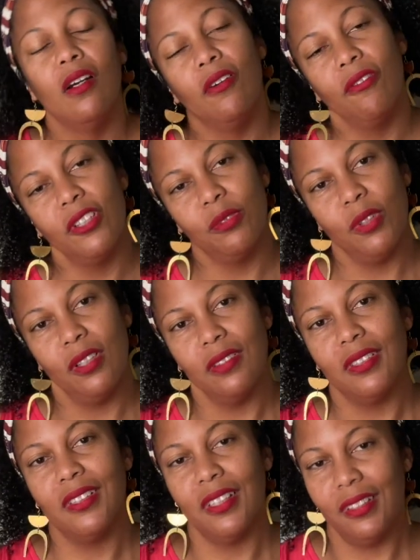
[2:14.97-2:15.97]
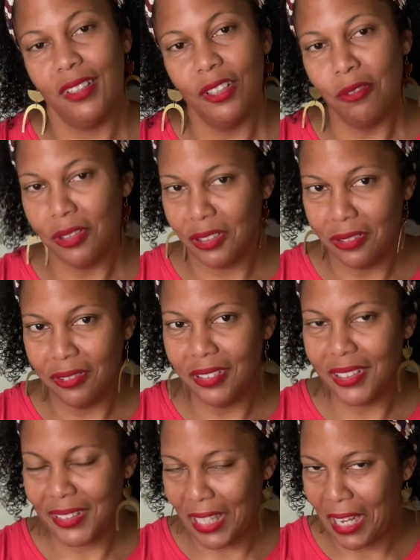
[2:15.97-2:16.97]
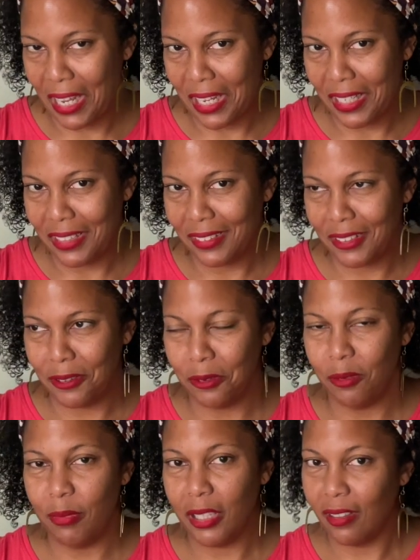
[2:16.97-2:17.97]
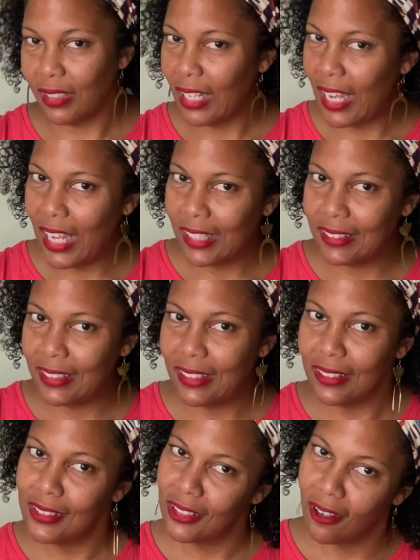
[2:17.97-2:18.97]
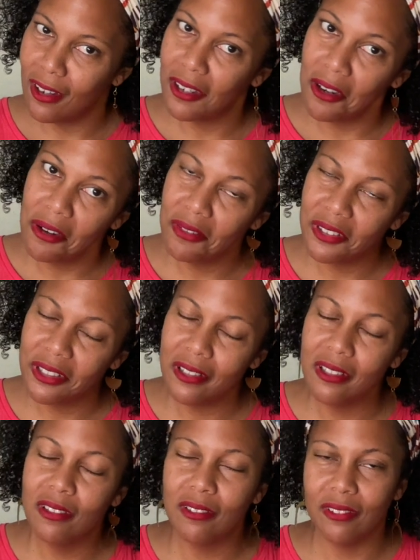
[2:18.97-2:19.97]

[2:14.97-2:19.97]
First of all, Sutton and Crystal decide to bury the hatchet and start over.